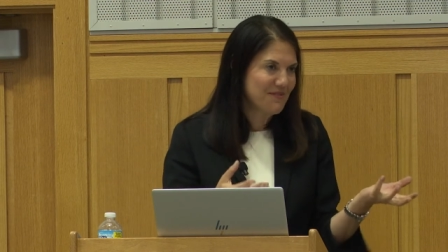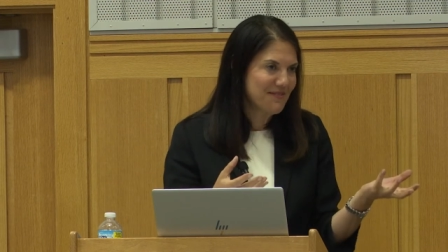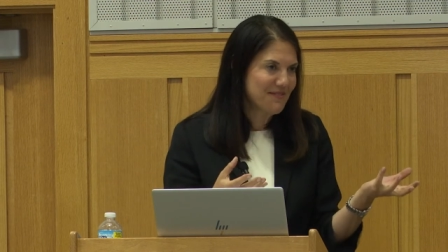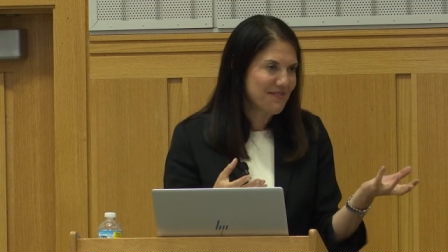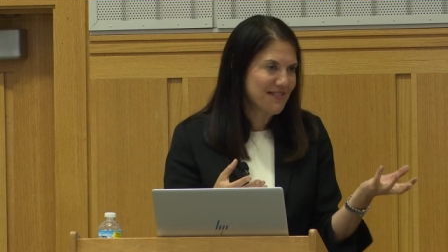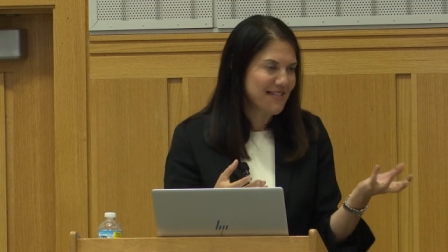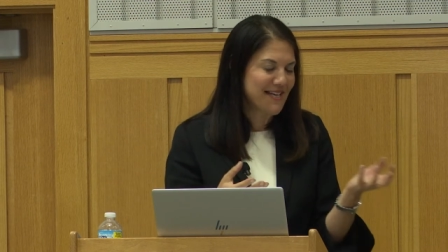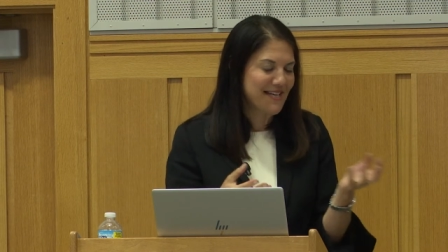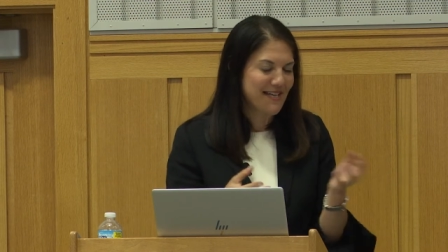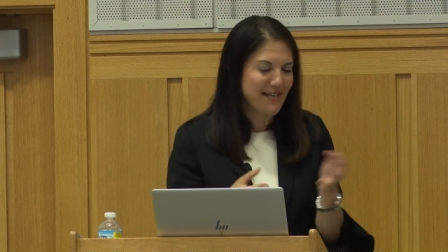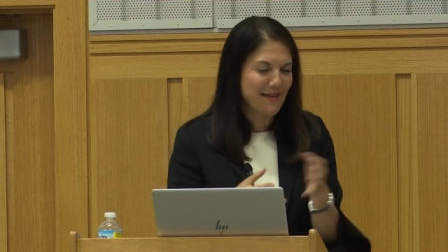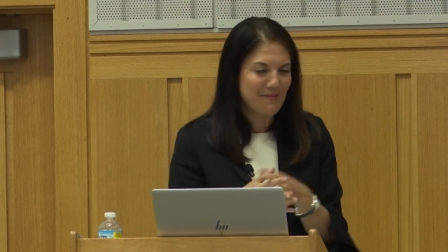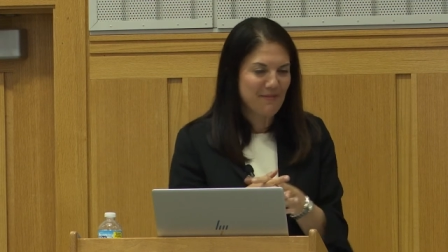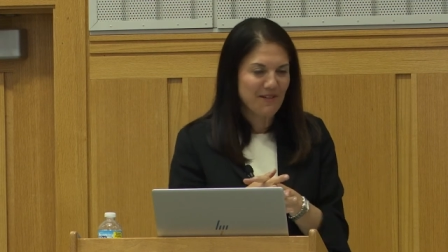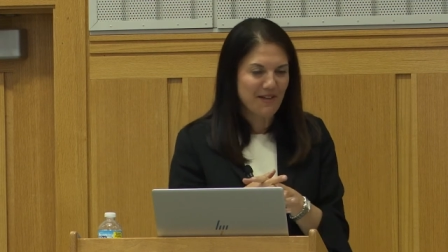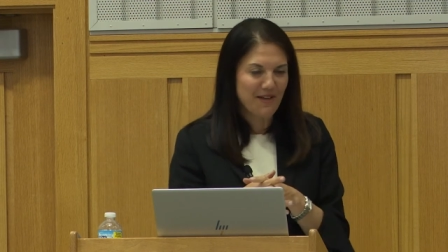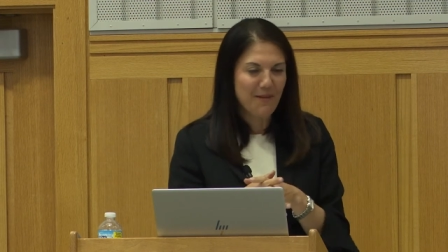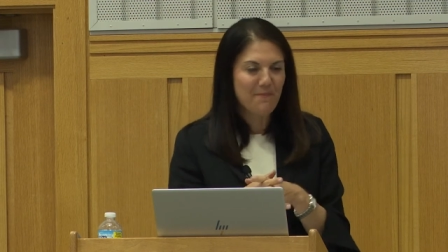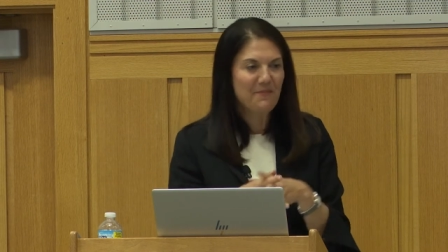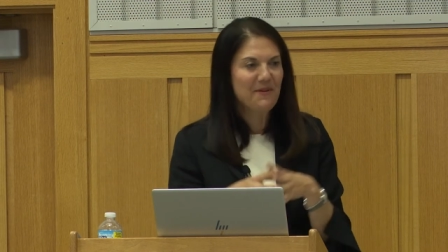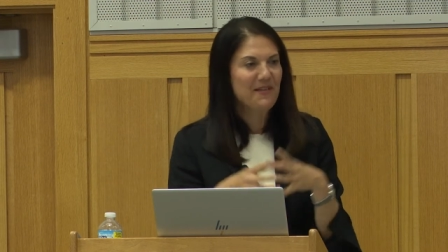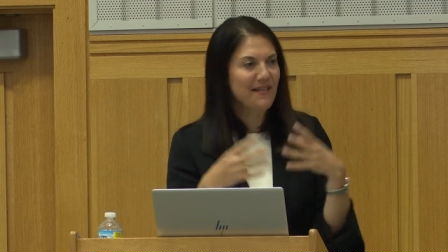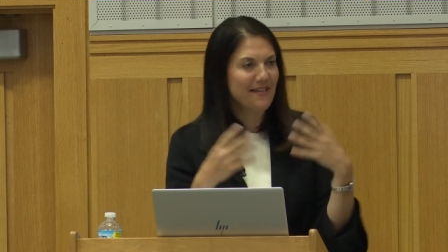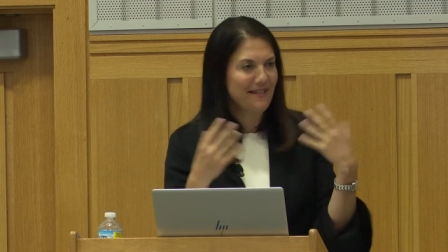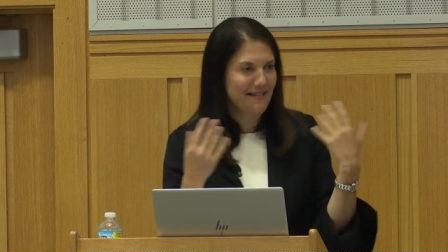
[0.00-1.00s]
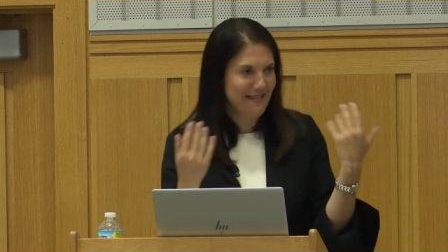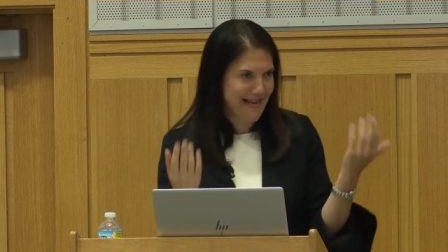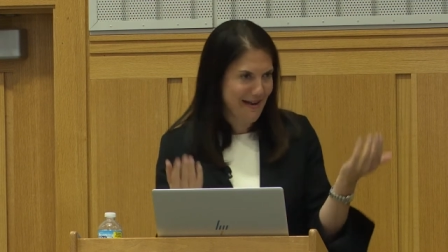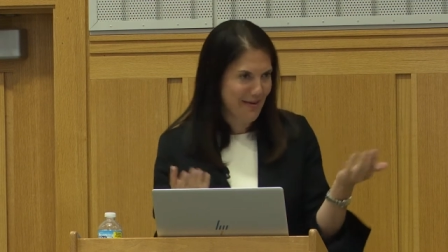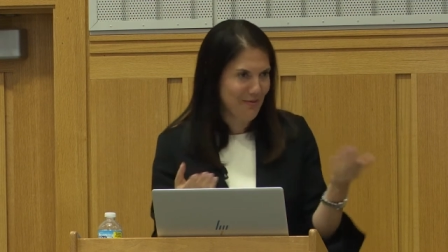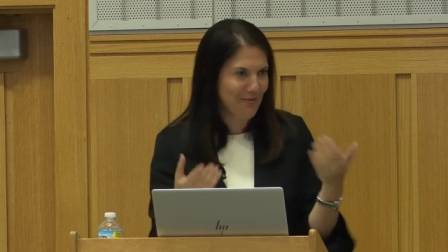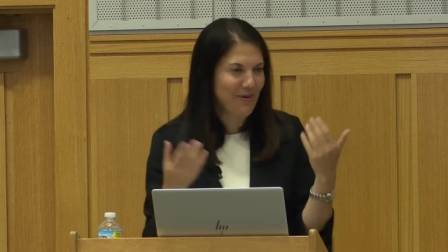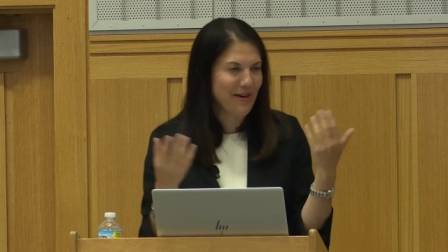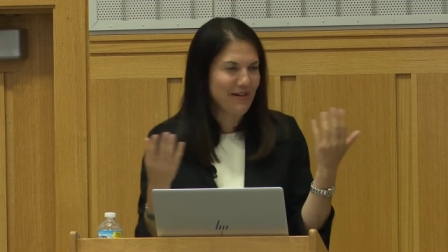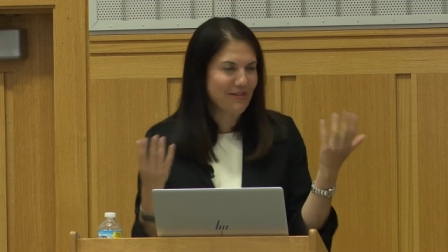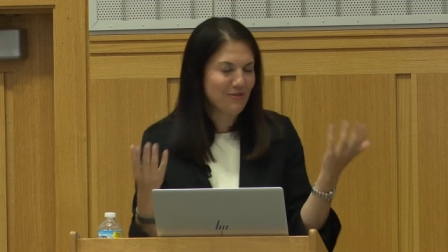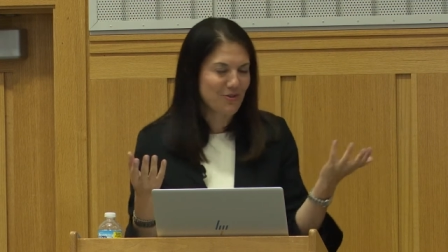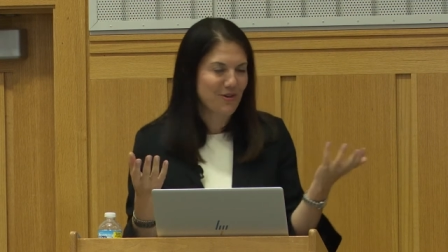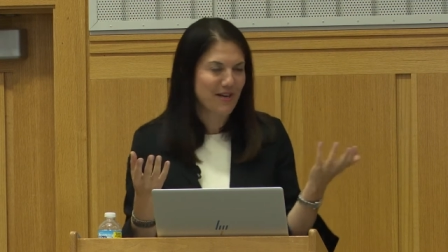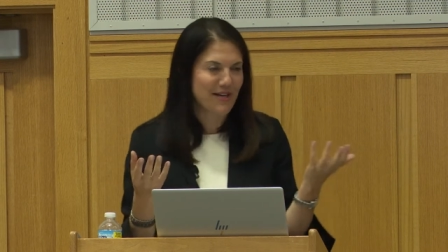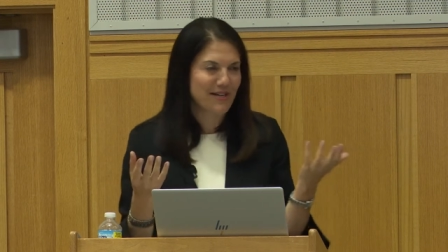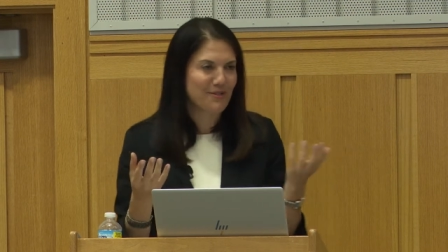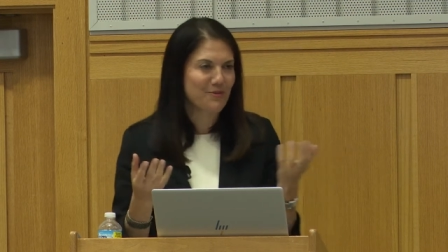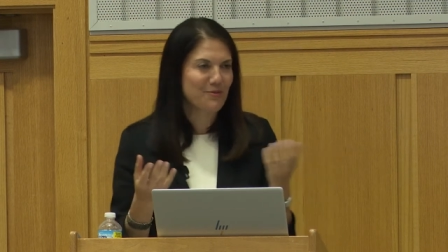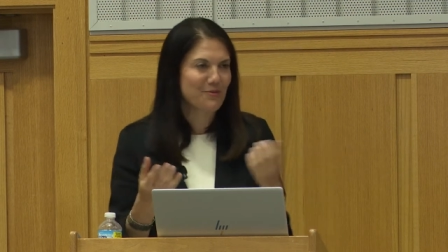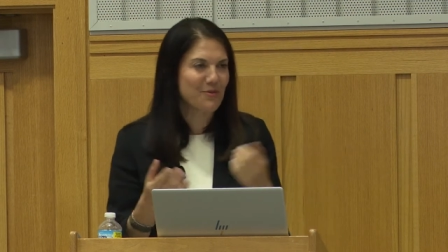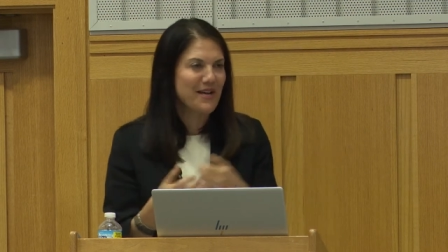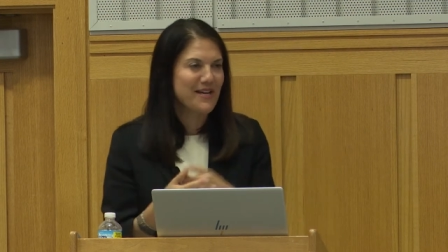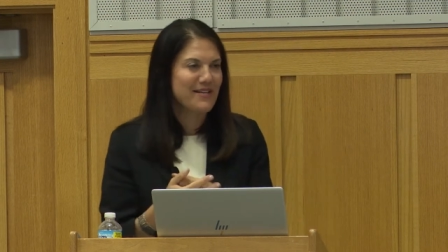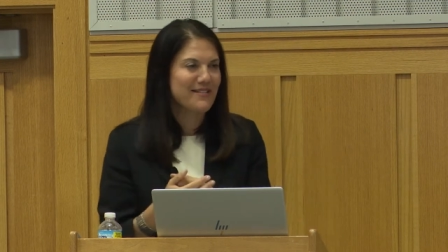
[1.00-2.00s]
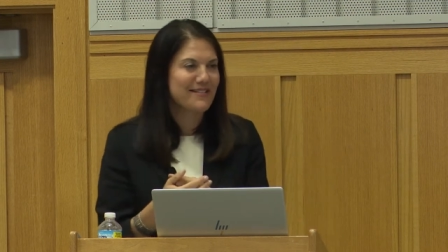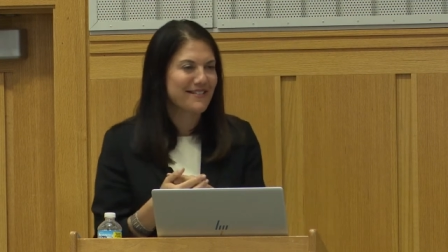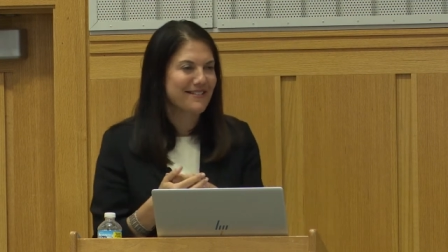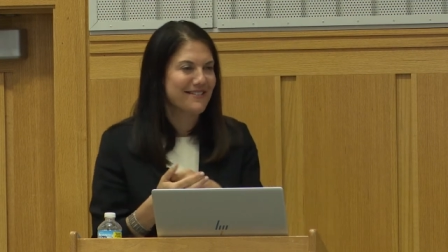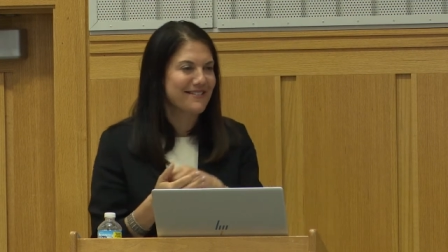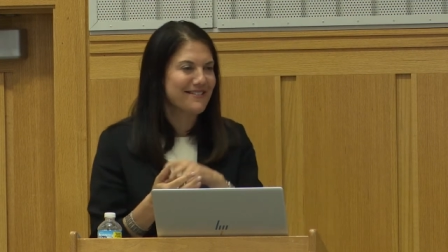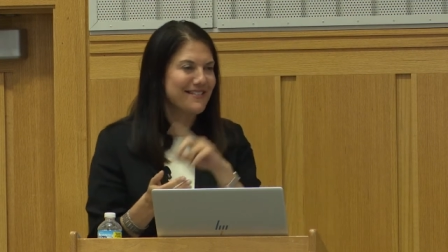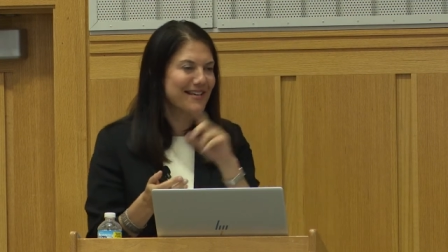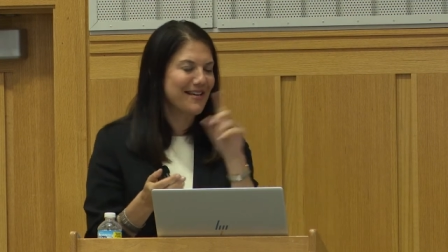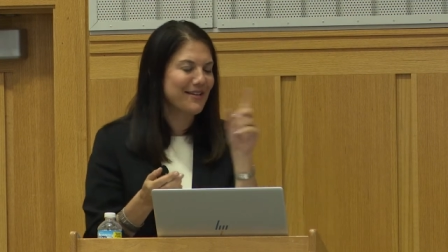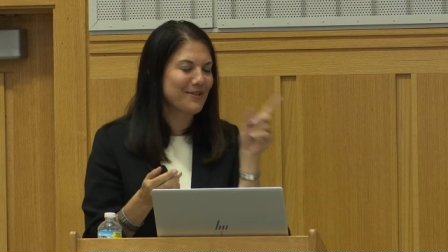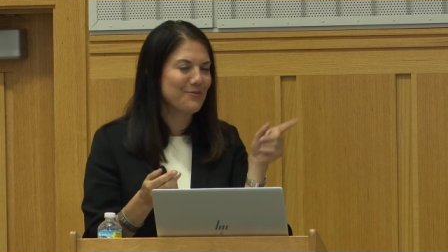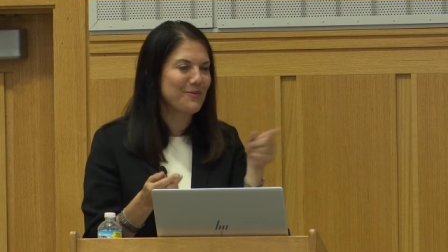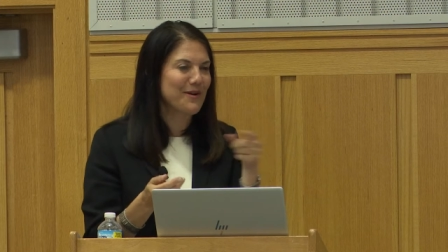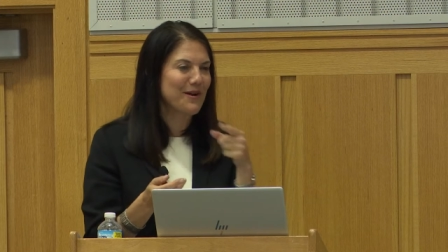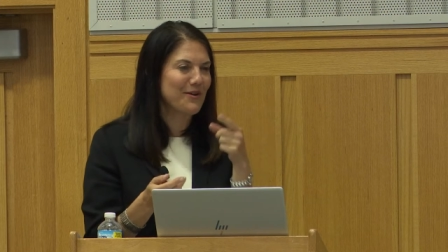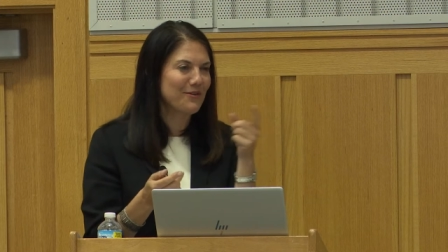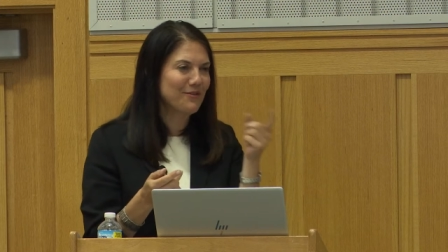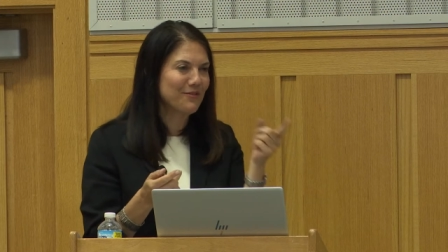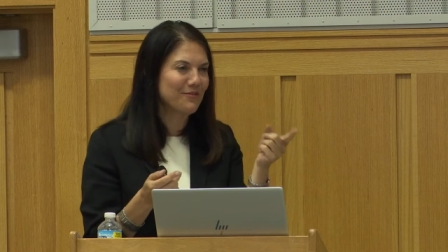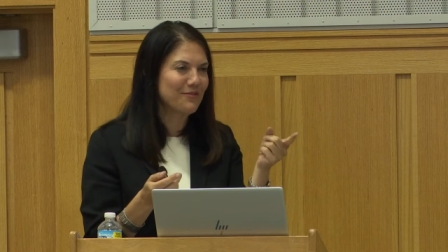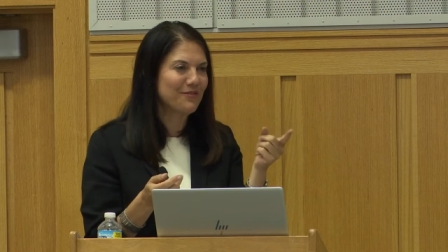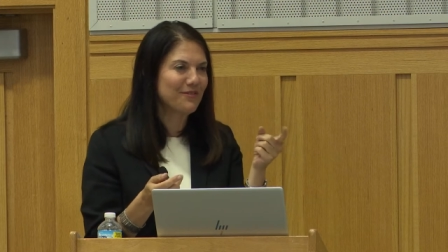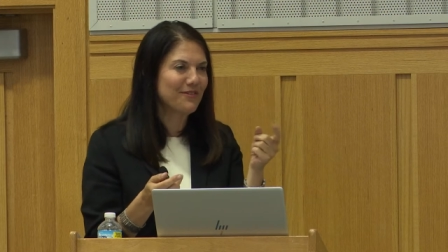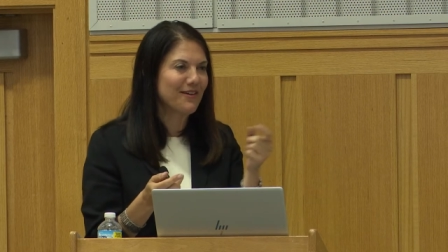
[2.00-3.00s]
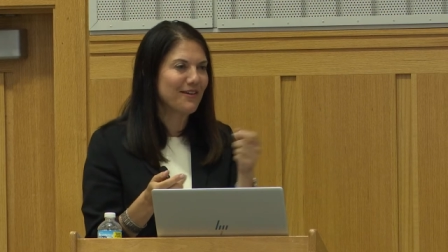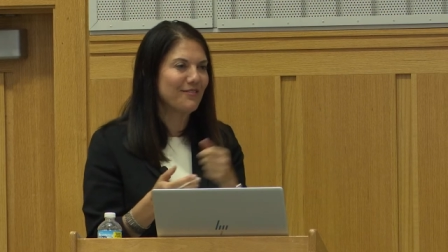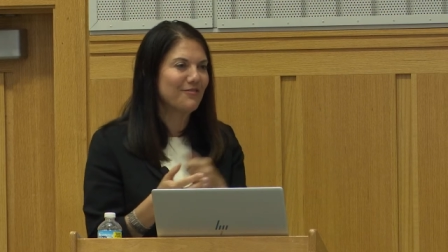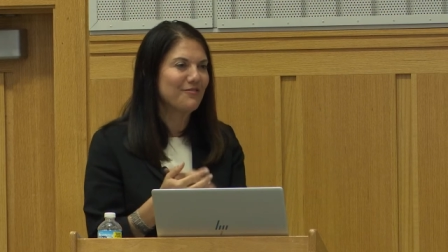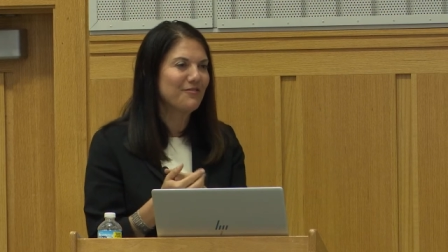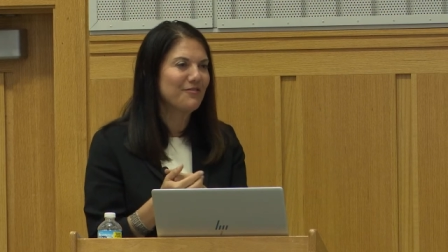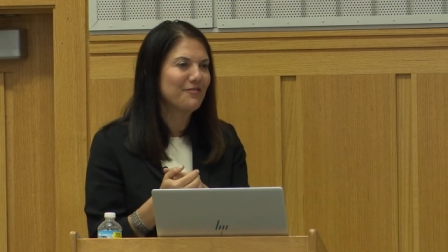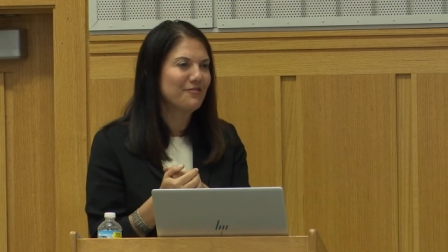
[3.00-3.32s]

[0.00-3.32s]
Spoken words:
setting up the company and now trying to raise a second round of